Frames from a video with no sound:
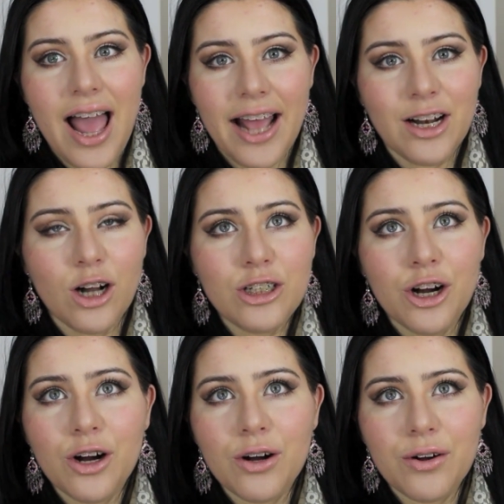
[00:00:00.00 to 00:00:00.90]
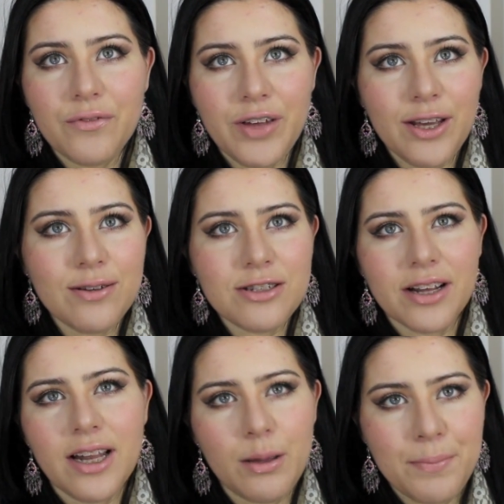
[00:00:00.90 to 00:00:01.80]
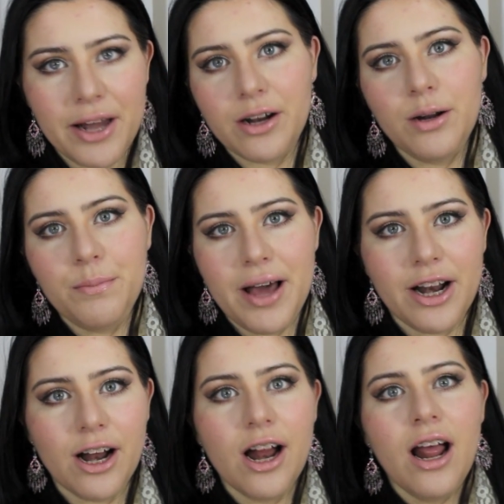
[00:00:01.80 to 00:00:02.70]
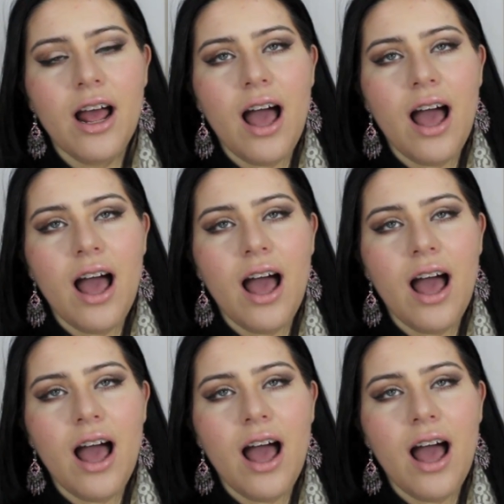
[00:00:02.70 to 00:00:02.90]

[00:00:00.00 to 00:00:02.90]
and her videos are getting better and better.